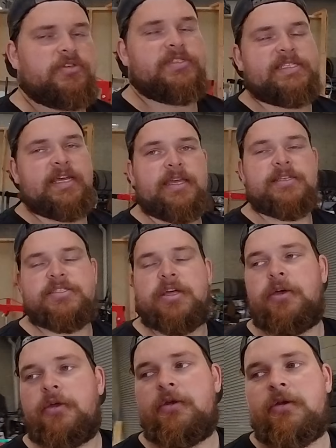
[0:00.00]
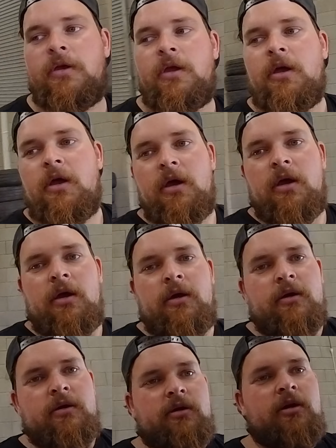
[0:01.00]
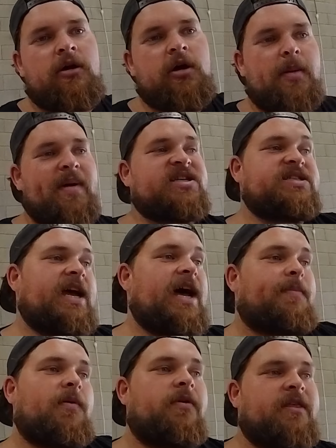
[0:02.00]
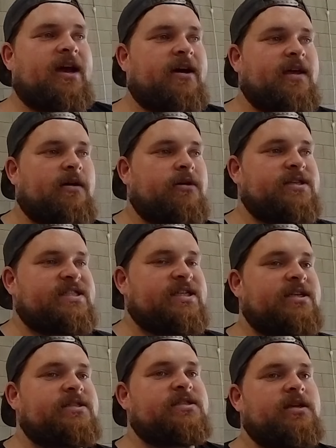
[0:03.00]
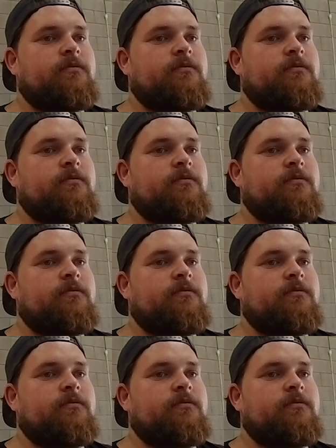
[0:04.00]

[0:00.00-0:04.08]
I should say. So I'm actually happy with how that one sits.